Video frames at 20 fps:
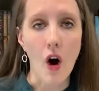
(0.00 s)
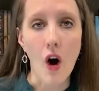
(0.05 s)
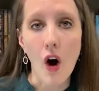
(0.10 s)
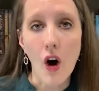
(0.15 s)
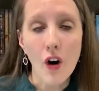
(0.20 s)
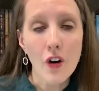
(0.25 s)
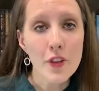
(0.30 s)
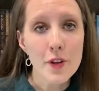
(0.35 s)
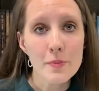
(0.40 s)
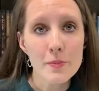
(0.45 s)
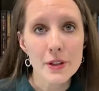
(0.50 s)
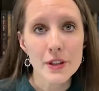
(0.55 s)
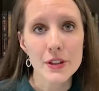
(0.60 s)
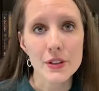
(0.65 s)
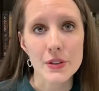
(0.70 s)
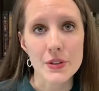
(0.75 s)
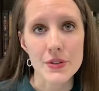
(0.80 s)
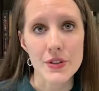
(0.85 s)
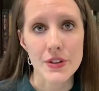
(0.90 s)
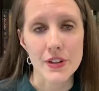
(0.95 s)
all the
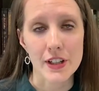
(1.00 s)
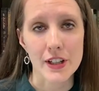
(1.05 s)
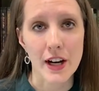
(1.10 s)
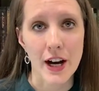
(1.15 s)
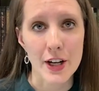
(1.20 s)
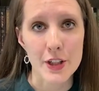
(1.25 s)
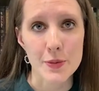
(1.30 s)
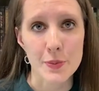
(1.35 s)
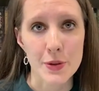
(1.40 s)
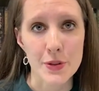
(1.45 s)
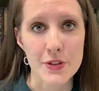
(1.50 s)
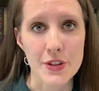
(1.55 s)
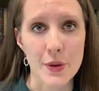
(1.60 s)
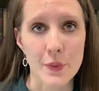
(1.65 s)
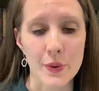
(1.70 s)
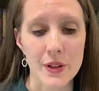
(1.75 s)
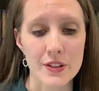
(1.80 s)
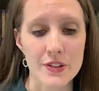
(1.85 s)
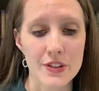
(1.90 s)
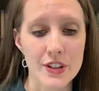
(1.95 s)
miracles in the Gospels that
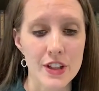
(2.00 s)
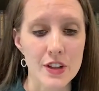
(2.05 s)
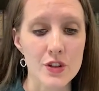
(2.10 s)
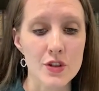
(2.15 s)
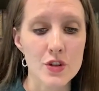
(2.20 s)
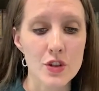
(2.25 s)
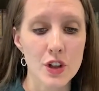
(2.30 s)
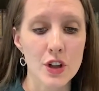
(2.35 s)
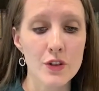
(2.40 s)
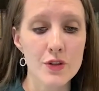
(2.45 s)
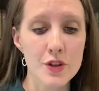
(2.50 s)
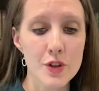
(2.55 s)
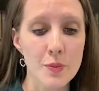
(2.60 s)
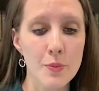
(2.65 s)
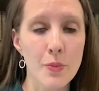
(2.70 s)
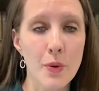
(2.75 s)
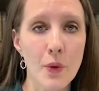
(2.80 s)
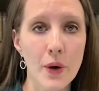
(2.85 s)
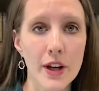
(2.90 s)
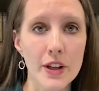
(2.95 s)
we see serve to
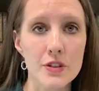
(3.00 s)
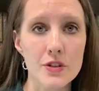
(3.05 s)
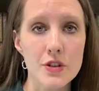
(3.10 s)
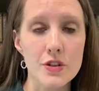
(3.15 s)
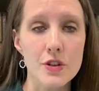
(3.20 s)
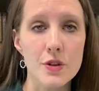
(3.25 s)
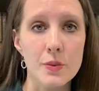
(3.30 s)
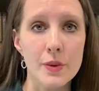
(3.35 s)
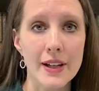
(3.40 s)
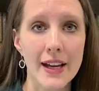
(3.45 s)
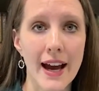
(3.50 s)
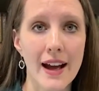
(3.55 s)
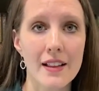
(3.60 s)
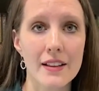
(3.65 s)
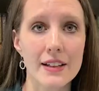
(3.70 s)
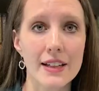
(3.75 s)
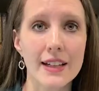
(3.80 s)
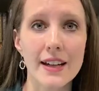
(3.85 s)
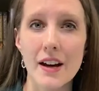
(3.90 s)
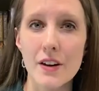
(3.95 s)
point to the
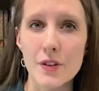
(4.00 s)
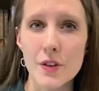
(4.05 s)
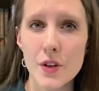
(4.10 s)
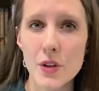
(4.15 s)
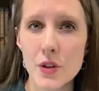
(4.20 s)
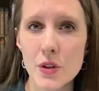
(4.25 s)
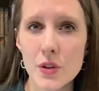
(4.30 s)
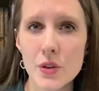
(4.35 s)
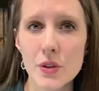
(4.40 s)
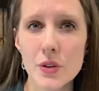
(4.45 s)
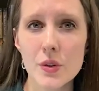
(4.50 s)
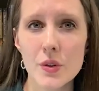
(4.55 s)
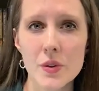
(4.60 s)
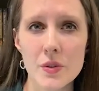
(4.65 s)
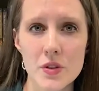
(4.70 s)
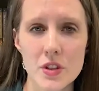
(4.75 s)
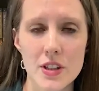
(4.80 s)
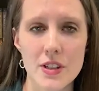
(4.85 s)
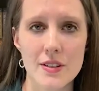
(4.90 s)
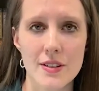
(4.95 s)
reality of who
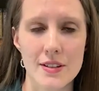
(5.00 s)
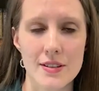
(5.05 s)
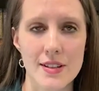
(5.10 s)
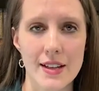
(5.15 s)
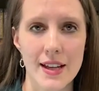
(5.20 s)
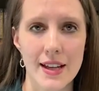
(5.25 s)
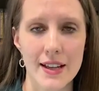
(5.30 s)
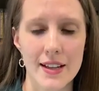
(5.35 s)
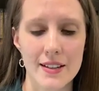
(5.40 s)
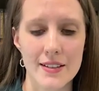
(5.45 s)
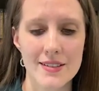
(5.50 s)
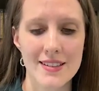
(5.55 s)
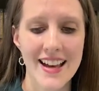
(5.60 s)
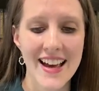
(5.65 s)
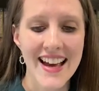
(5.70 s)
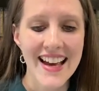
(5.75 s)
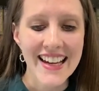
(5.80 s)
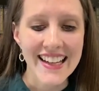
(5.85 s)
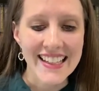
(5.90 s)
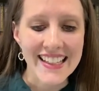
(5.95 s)
Jesus is.
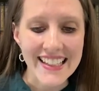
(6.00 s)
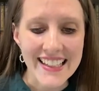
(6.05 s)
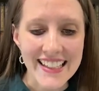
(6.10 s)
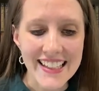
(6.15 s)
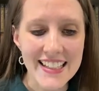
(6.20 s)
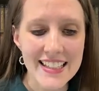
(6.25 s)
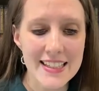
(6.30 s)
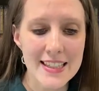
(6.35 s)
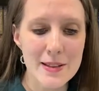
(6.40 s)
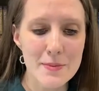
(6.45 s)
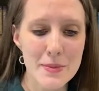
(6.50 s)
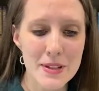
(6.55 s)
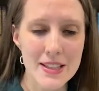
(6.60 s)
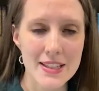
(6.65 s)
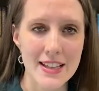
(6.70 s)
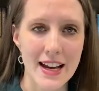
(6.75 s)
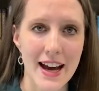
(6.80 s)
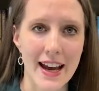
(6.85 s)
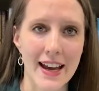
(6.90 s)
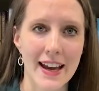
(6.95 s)
He is the
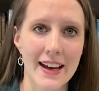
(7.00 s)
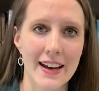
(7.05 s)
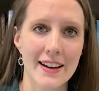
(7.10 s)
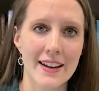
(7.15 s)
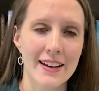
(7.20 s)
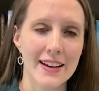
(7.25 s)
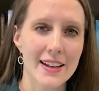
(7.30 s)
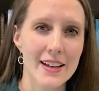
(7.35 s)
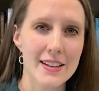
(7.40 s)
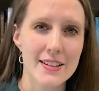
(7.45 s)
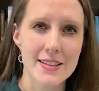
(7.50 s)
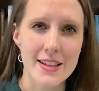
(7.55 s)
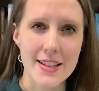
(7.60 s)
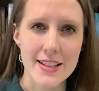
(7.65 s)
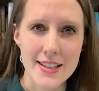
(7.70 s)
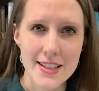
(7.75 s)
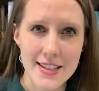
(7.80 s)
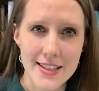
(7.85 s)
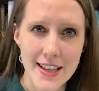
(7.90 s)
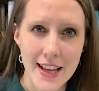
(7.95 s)
Messiah, He is the
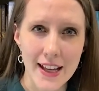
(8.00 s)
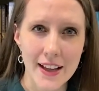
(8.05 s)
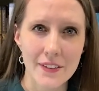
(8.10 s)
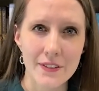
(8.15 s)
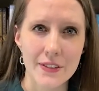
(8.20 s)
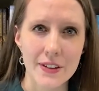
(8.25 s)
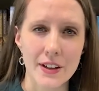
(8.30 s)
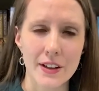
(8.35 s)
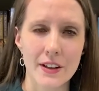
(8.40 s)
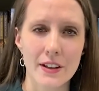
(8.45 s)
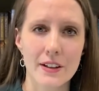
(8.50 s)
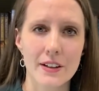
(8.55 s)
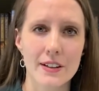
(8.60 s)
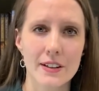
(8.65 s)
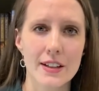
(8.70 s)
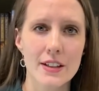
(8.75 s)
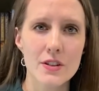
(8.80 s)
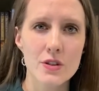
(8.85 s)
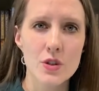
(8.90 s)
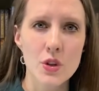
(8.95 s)
Savior,
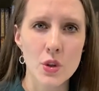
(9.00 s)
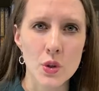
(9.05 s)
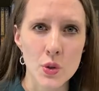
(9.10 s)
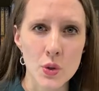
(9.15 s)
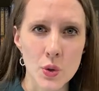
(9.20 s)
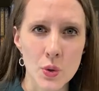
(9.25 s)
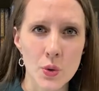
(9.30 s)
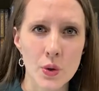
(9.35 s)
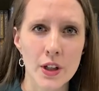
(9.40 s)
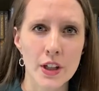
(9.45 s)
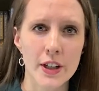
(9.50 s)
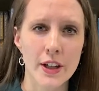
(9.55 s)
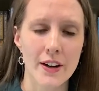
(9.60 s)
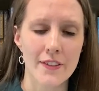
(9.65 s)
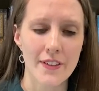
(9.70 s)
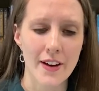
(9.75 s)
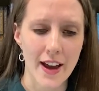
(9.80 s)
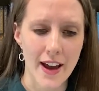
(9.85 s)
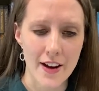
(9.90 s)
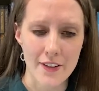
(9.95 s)
He is the Lord of
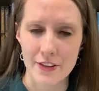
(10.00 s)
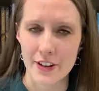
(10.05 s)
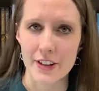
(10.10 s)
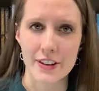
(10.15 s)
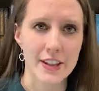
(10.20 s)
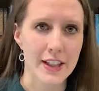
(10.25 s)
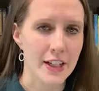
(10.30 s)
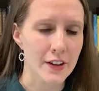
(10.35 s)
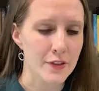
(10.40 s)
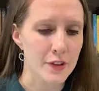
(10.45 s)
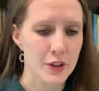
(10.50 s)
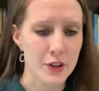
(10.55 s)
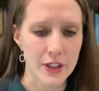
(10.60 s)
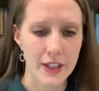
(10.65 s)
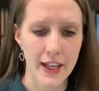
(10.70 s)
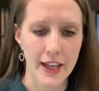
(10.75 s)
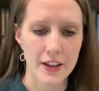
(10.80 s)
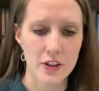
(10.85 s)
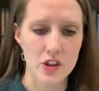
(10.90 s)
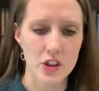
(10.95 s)
everything, of
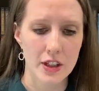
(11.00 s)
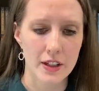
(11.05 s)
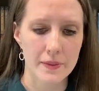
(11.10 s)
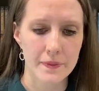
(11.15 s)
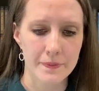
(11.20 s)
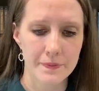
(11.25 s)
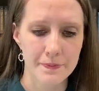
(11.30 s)
creation.